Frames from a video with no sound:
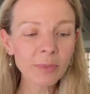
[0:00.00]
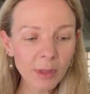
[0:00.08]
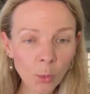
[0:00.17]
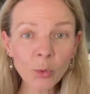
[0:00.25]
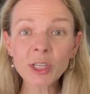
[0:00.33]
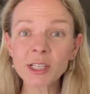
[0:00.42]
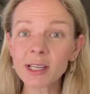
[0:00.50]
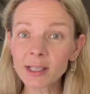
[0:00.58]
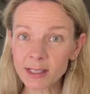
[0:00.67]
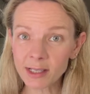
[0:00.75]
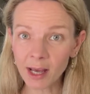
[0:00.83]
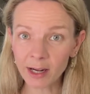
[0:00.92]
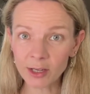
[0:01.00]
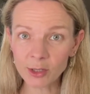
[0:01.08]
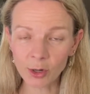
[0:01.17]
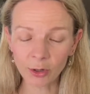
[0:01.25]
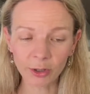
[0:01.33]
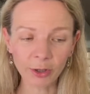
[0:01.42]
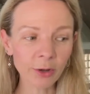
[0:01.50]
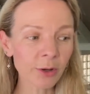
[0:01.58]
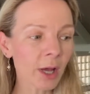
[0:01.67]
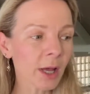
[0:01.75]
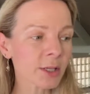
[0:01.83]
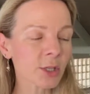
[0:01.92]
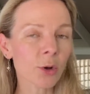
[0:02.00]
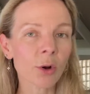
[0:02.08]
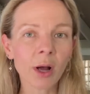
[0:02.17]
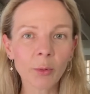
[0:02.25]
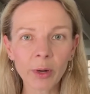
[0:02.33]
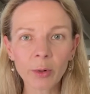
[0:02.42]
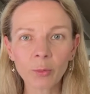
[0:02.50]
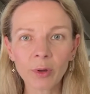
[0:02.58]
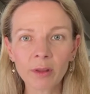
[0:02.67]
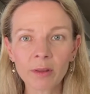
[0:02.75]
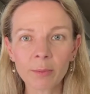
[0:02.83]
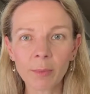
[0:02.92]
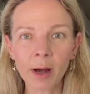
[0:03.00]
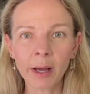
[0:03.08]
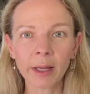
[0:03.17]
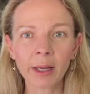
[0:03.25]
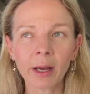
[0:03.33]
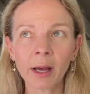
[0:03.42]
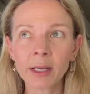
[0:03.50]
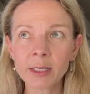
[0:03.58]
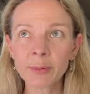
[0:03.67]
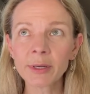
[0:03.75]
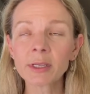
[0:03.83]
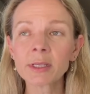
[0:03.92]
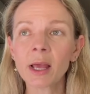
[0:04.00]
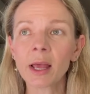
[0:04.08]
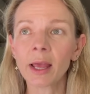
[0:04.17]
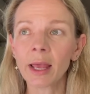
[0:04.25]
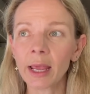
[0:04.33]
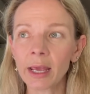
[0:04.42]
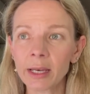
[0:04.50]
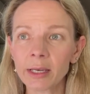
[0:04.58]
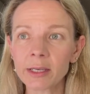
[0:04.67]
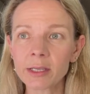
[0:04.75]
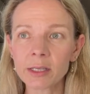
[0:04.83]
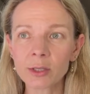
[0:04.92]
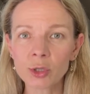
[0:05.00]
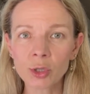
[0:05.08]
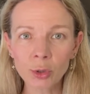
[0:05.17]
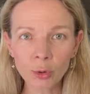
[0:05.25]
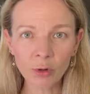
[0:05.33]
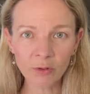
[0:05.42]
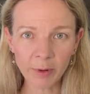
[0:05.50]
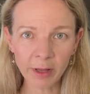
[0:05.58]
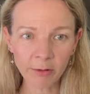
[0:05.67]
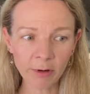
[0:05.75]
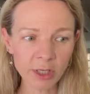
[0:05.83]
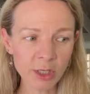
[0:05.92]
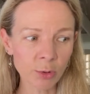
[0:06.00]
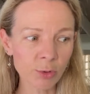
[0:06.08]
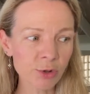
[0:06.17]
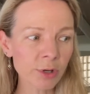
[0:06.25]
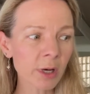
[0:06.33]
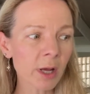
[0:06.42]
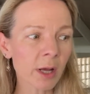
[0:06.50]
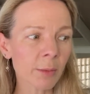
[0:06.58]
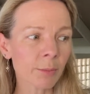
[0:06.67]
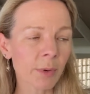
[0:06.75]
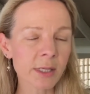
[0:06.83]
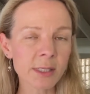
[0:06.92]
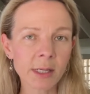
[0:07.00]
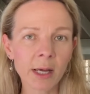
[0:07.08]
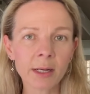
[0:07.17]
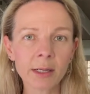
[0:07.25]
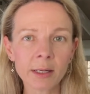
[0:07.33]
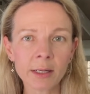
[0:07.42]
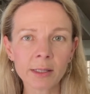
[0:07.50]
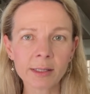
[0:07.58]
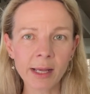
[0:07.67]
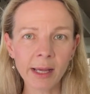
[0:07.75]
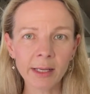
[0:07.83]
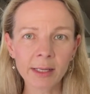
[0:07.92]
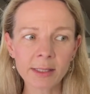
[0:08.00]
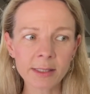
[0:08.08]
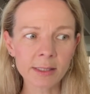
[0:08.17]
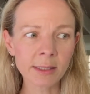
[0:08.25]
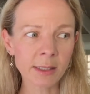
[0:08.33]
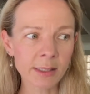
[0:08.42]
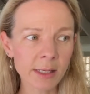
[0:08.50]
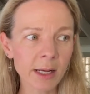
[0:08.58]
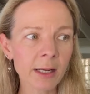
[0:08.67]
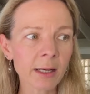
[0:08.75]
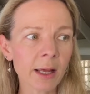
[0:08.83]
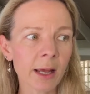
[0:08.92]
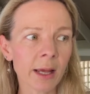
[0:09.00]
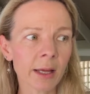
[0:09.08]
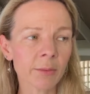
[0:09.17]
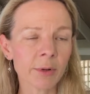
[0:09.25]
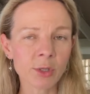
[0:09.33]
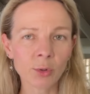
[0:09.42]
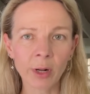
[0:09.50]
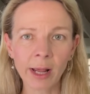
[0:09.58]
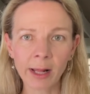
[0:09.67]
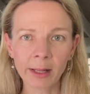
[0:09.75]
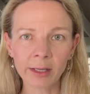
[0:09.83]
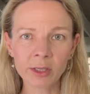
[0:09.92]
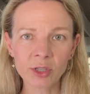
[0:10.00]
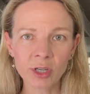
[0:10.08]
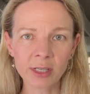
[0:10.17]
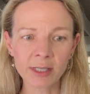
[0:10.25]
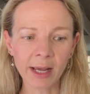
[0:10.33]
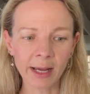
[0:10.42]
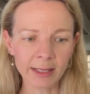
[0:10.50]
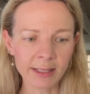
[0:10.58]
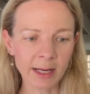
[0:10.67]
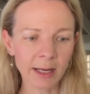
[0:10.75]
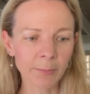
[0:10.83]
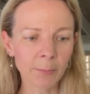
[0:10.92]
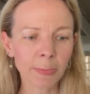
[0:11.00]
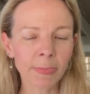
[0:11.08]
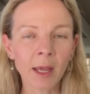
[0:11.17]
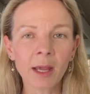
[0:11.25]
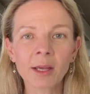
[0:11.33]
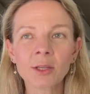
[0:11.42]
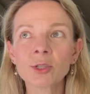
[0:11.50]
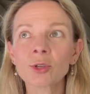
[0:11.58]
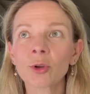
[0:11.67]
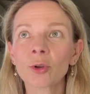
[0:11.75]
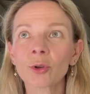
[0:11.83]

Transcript: which did start in Tokyo. So I went with my husband and 2 of my 3 children. My son, Zach, he's 16, and my daughter, Alex, she's 18. So